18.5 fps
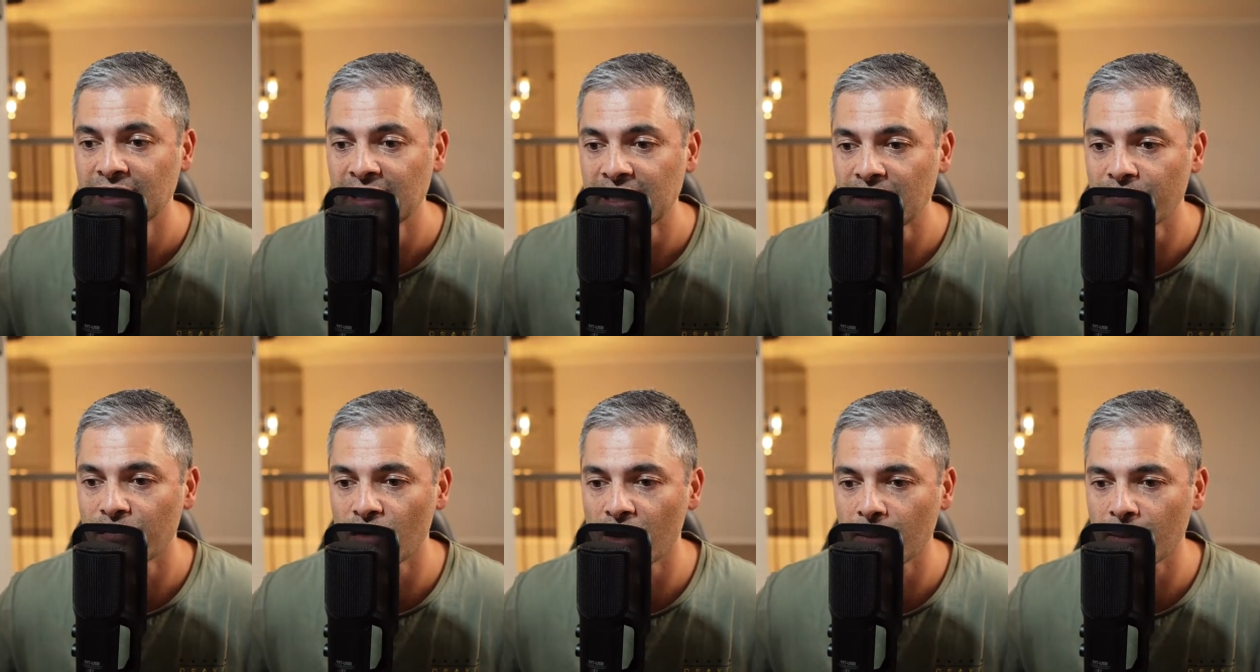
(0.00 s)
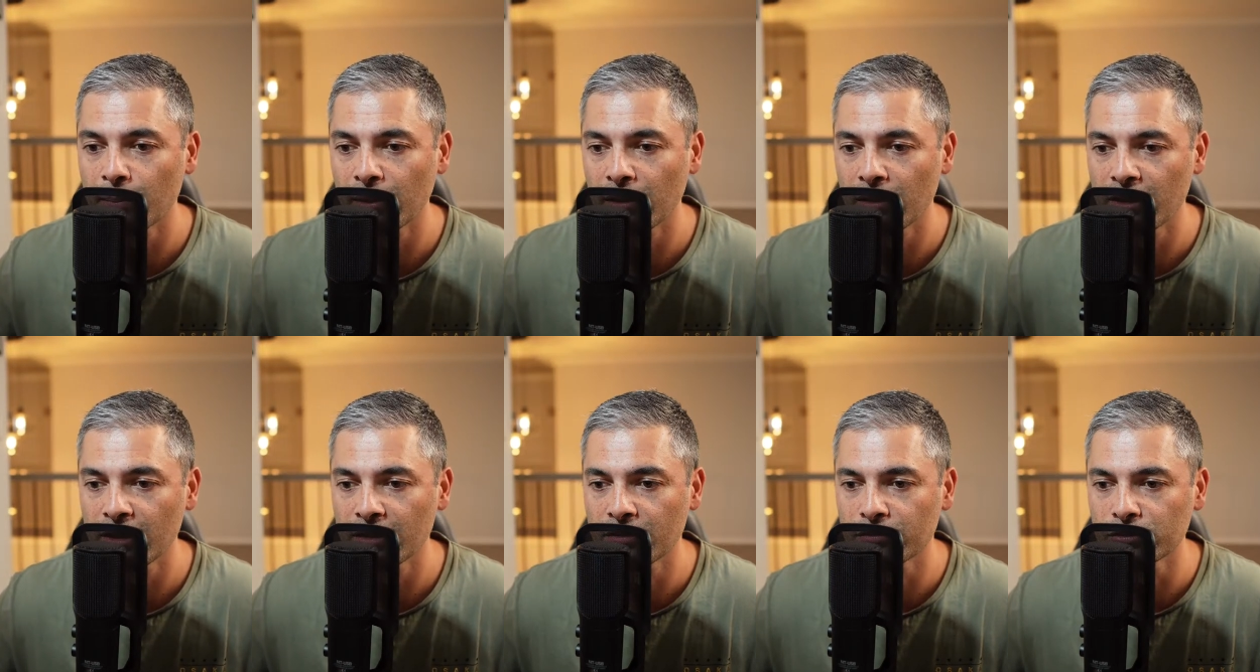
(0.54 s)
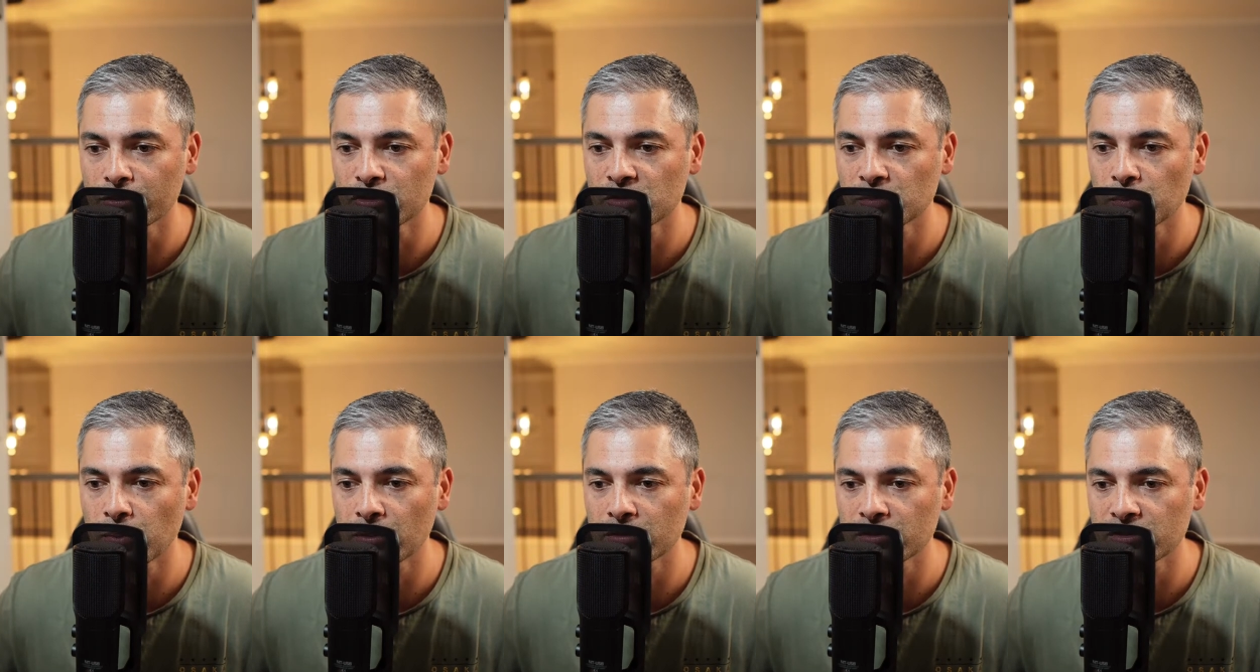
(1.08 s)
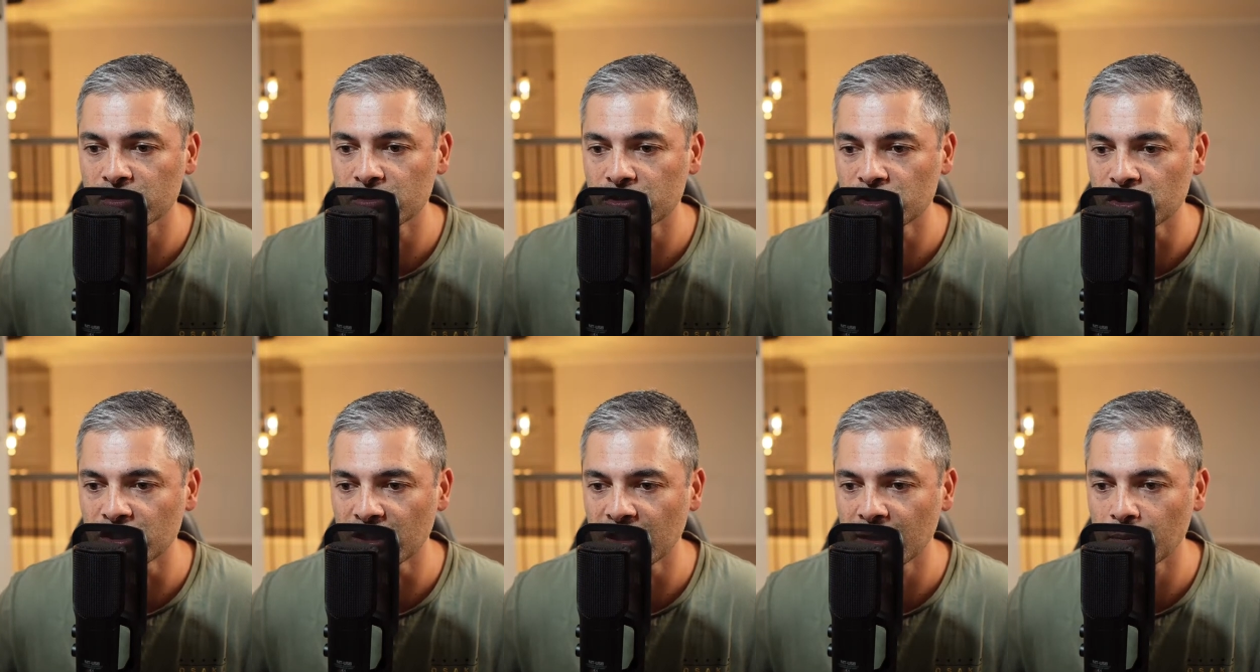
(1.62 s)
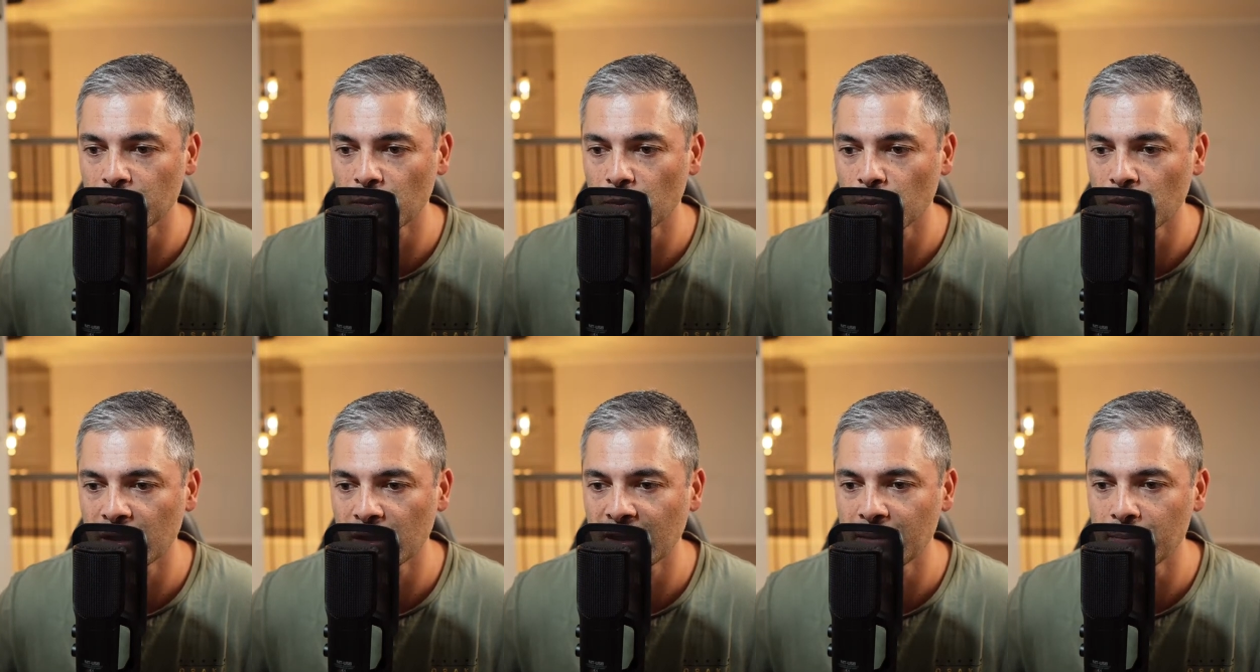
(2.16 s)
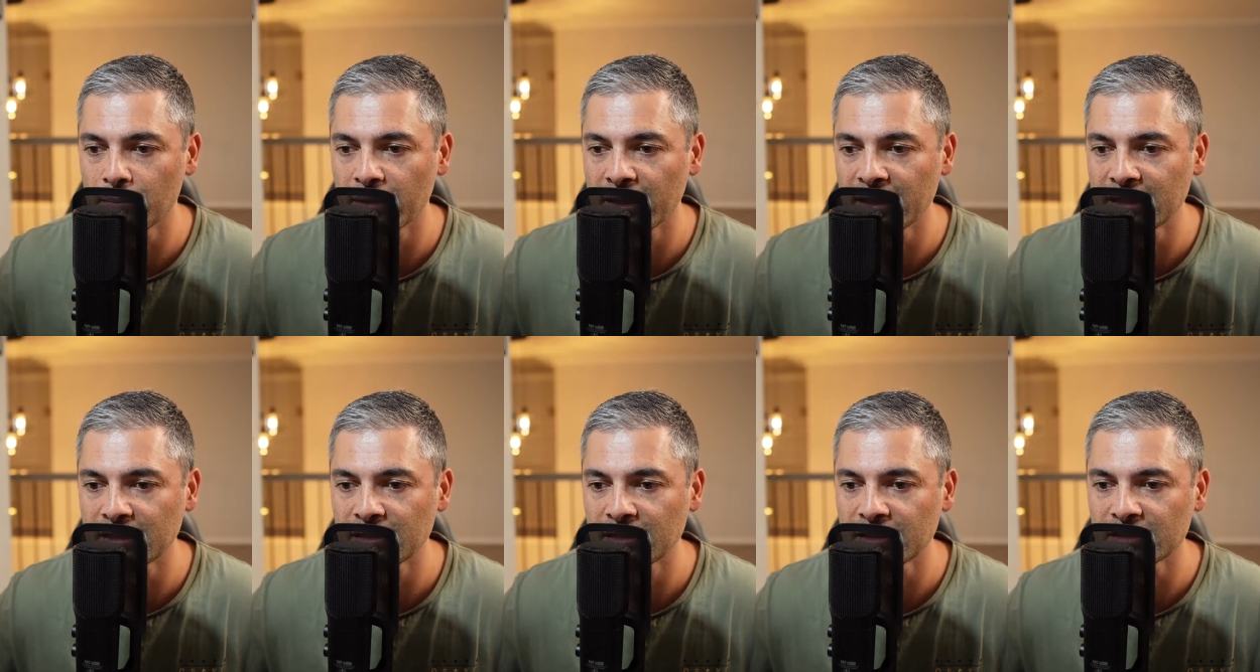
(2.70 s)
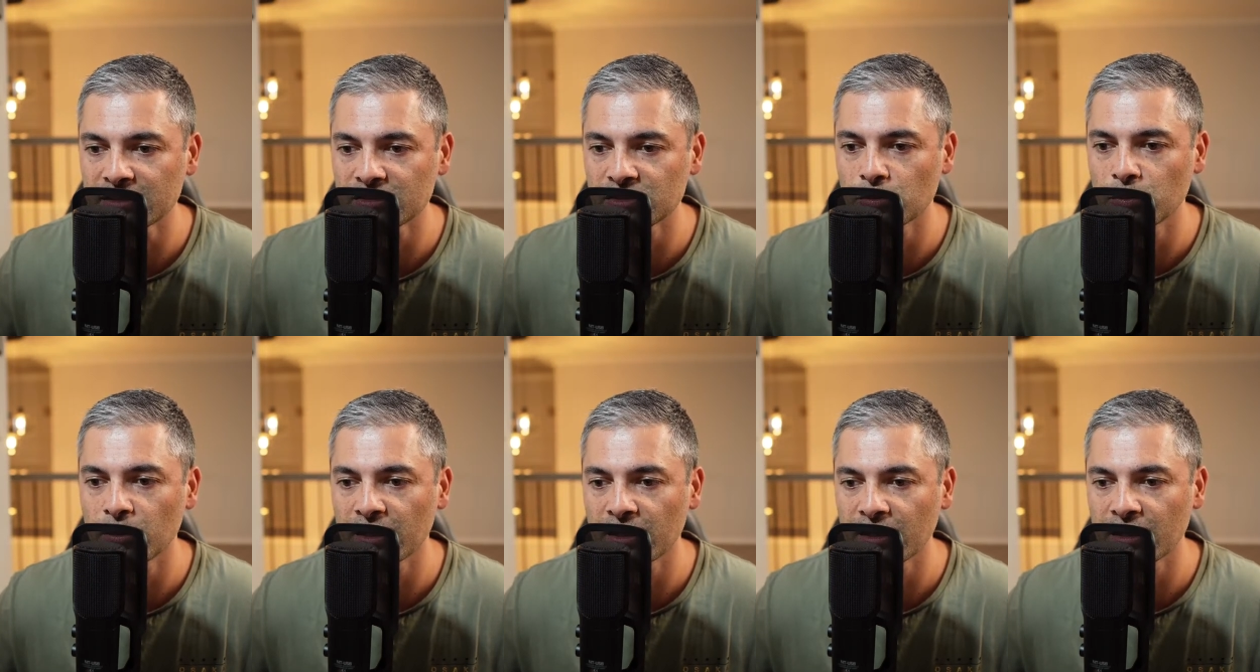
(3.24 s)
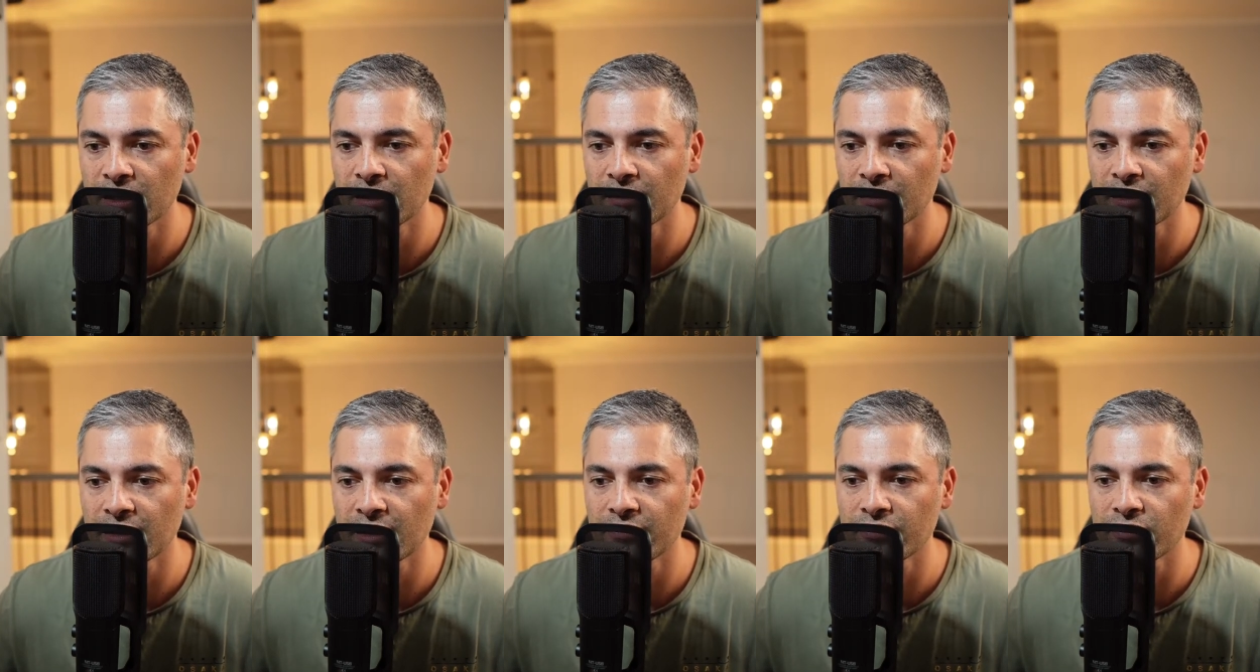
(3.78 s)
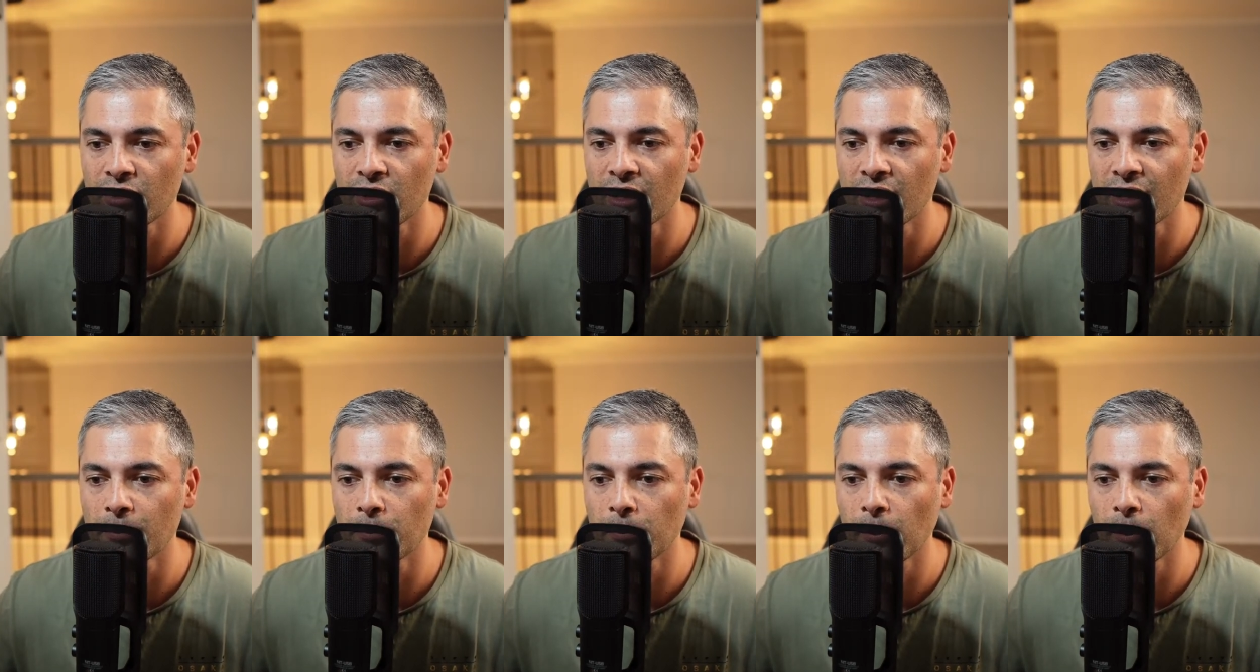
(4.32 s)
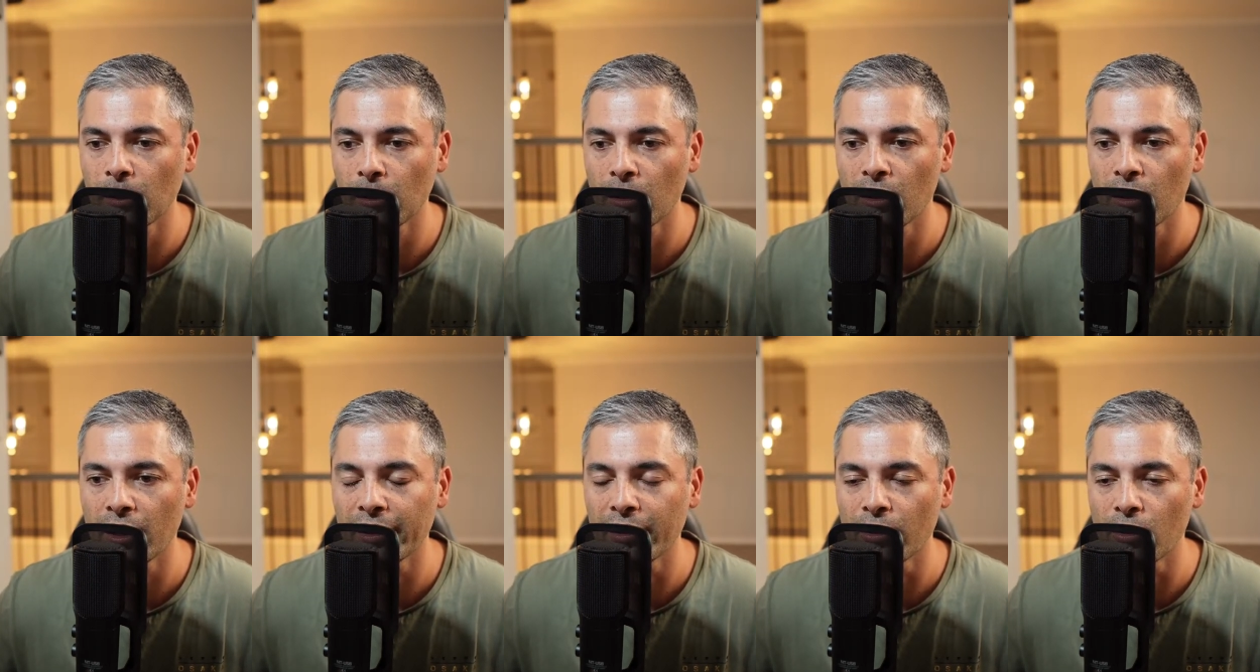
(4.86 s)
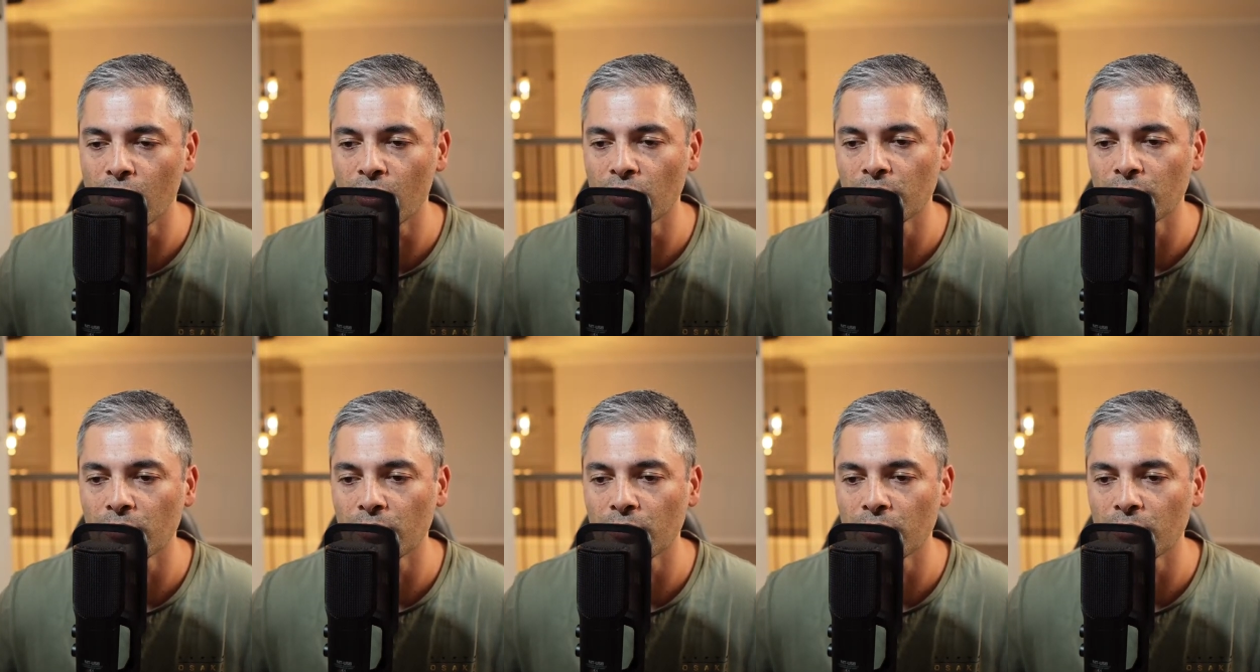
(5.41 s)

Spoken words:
If I apply through sponsorship, will it make things quicker than if I apply on